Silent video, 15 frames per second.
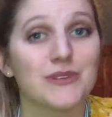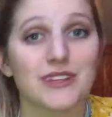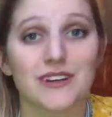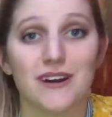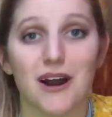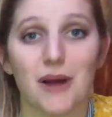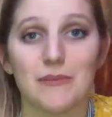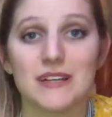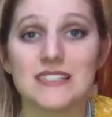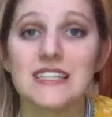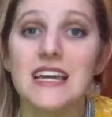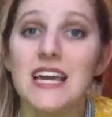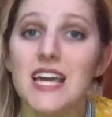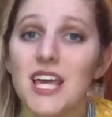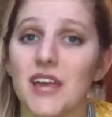the comments
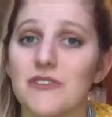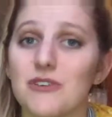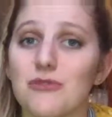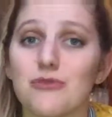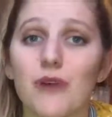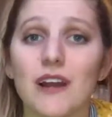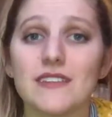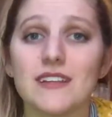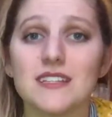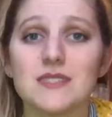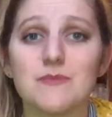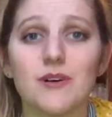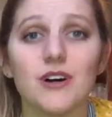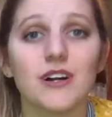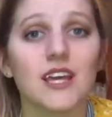if you've read this book,